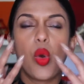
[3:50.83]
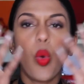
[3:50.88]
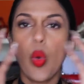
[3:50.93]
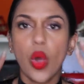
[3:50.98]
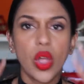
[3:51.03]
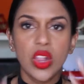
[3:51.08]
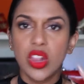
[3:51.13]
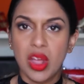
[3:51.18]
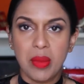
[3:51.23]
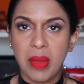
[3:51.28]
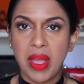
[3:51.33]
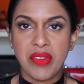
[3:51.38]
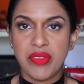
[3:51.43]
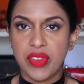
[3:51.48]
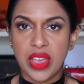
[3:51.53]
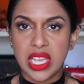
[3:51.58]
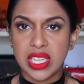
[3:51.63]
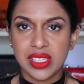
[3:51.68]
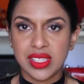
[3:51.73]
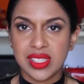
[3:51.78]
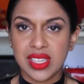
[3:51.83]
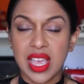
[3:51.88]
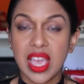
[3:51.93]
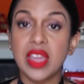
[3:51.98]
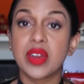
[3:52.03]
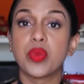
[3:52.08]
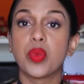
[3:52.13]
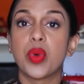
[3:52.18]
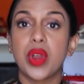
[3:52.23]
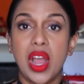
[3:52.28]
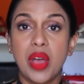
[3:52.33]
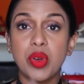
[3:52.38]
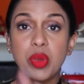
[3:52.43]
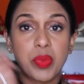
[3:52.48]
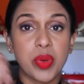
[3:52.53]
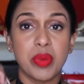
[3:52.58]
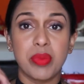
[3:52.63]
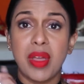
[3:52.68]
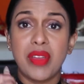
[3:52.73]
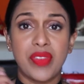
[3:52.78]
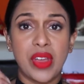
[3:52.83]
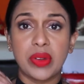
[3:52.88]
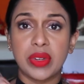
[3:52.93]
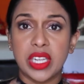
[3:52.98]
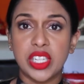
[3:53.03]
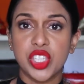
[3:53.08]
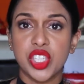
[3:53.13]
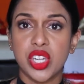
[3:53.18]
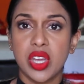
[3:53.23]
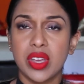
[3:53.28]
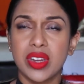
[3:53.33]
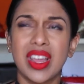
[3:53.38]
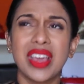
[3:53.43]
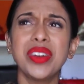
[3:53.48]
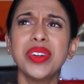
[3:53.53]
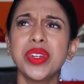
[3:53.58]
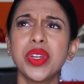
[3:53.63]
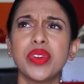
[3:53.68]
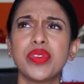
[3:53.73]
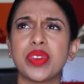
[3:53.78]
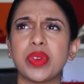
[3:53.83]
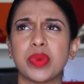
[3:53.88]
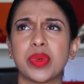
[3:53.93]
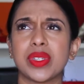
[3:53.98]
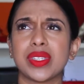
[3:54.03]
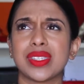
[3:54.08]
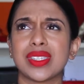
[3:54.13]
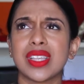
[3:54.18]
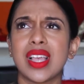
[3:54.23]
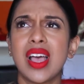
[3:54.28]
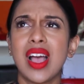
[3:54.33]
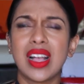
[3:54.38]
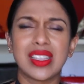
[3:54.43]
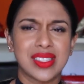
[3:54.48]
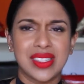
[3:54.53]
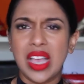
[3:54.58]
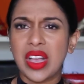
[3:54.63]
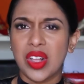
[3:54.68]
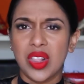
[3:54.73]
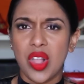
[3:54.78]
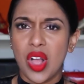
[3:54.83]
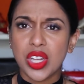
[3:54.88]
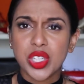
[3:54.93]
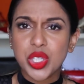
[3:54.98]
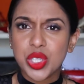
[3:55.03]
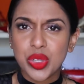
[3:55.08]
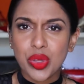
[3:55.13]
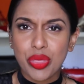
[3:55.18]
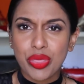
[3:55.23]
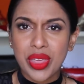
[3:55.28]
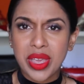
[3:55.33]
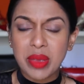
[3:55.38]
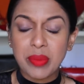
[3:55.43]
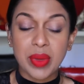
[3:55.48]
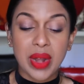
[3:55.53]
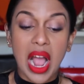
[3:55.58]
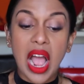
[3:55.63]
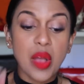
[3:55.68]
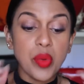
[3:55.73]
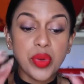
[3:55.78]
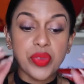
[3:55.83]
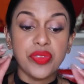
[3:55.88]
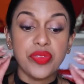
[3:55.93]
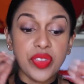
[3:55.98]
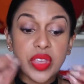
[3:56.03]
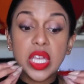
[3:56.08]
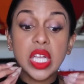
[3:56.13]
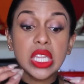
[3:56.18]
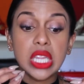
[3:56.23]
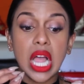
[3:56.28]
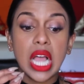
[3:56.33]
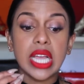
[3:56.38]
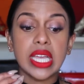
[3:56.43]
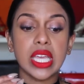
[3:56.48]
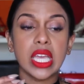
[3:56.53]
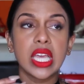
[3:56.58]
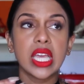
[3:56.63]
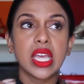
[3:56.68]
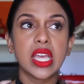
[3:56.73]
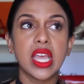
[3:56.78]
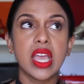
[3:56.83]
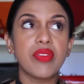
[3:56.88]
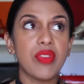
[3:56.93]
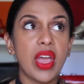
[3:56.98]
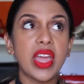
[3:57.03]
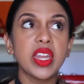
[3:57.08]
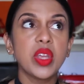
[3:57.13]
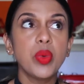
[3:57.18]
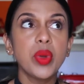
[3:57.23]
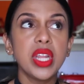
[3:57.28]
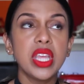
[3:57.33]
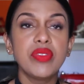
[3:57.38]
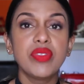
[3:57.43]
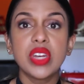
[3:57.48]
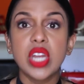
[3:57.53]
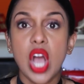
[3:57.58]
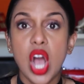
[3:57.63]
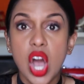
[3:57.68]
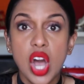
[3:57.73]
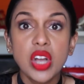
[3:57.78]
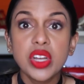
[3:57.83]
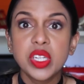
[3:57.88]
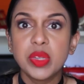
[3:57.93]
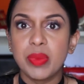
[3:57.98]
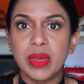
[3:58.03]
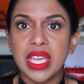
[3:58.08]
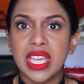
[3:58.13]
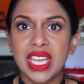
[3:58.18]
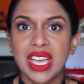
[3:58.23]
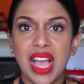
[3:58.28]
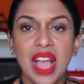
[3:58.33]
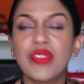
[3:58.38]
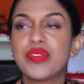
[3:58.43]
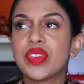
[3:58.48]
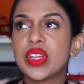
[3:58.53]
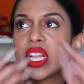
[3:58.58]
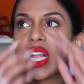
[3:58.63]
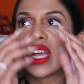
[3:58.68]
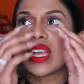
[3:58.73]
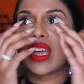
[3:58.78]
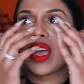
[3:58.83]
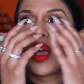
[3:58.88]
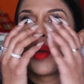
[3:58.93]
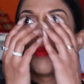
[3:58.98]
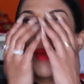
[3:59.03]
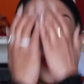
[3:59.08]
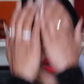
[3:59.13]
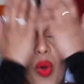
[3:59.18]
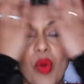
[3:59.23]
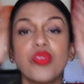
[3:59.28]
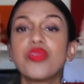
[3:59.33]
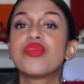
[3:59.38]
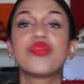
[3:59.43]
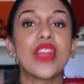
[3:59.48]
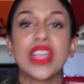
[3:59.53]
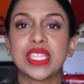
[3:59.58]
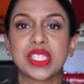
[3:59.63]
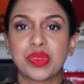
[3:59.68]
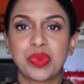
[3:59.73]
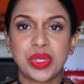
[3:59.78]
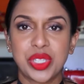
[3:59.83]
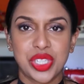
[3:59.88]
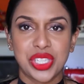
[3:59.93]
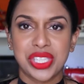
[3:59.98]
oil on my face. And when I would put my foundation on, I don't know if it was a psychological thing, but I would feel like if anyone even hugged me, I feel like my whole face would